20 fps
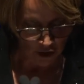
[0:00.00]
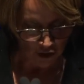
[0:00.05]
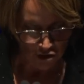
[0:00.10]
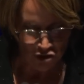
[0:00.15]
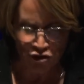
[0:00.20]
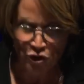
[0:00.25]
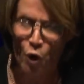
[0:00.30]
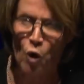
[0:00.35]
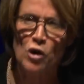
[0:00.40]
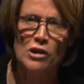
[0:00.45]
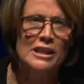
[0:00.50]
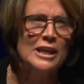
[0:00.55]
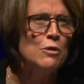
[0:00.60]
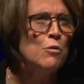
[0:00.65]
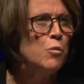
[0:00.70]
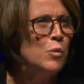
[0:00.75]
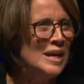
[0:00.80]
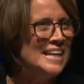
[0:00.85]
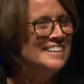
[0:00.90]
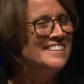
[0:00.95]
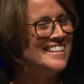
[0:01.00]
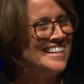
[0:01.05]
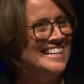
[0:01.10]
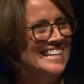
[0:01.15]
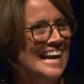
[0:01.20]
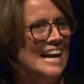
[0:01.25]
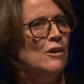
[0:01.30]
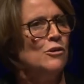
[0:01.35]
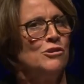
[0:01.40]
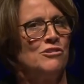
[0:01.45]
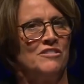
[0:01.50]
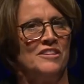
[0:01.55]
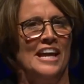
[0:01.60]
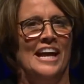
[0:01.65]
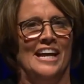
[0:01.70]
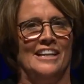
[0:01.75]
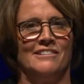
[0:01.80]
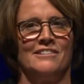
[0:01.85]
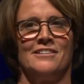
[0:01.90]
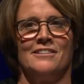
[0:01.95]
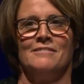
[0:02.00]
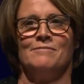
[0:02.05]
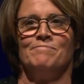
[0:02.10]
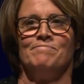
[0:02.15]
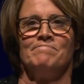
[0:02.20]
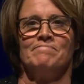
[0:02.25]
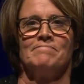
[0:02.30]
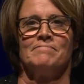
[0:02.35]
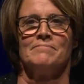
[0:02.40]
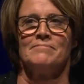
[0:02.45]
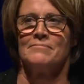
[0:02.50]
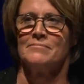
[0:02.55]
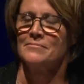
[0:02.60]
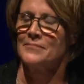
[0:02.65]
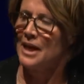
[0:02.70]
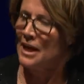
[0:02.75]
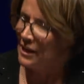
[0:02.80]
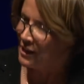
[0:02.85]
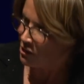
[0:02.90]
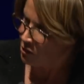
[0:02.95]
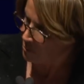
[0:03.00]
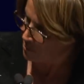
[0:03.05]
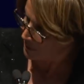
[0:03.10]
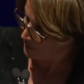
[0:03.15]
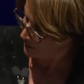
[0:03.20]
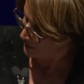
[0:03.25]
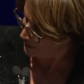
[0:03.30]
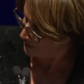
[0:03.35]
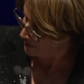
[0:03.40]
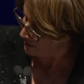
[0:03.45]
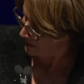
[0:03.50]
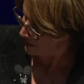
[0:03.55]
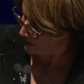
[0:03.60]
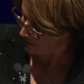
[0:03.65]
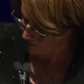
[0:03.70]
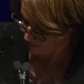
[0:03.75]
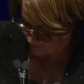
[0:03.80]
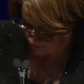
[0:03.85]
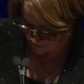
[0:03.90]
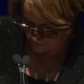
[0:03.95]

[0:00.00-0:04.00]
Surely we denounce that. How do you pronounce that?